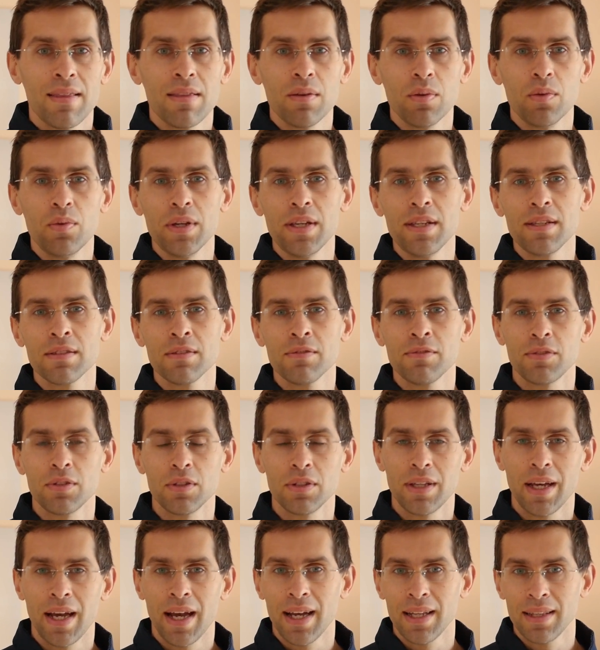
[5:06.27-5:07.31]
And the reason
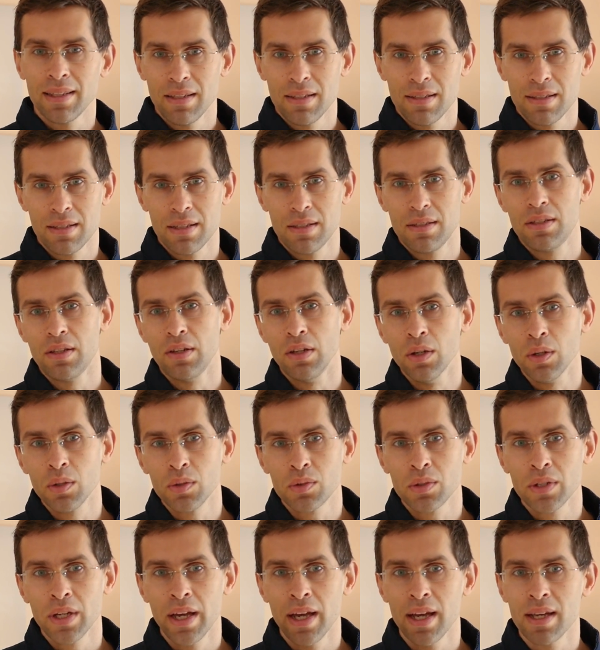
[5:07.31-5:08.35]
for that is that the
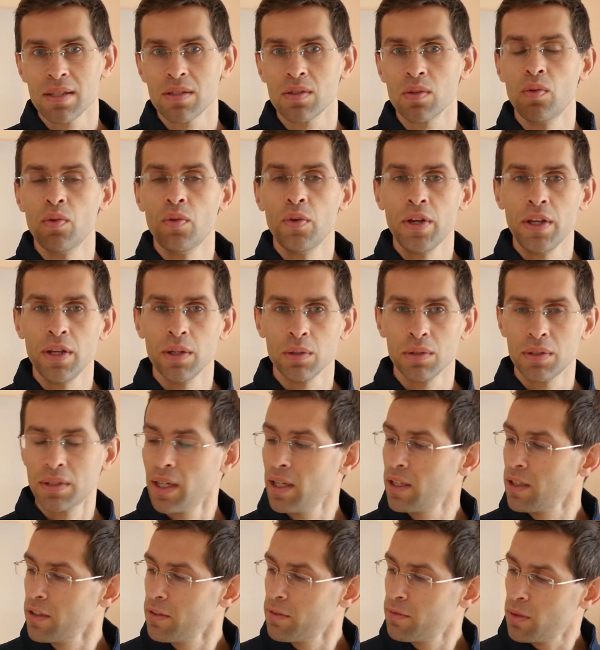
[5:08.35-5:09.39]
Ultra has a real
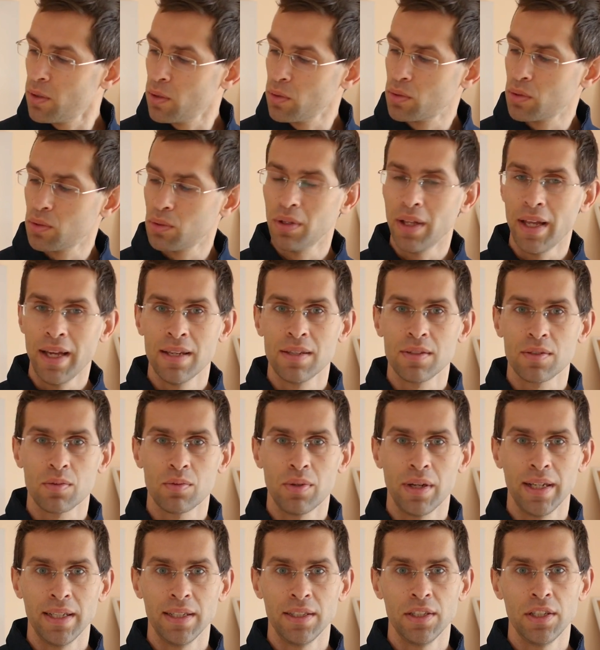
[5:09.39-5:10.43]
telephoto
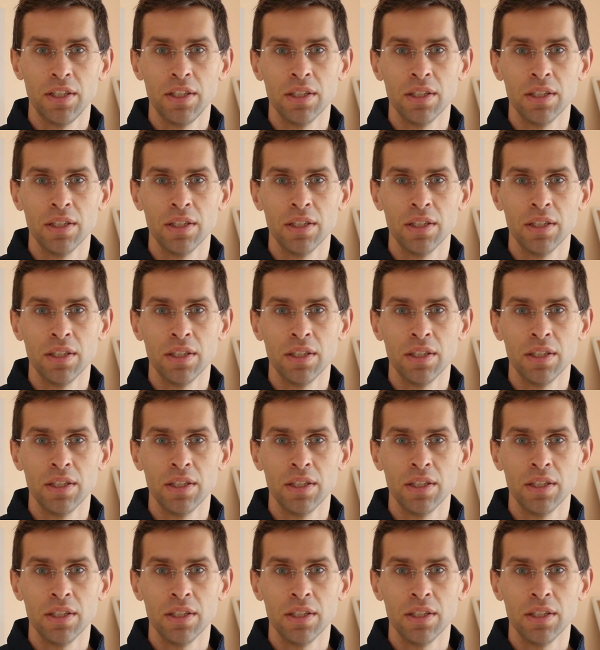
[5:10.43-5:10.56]
lens right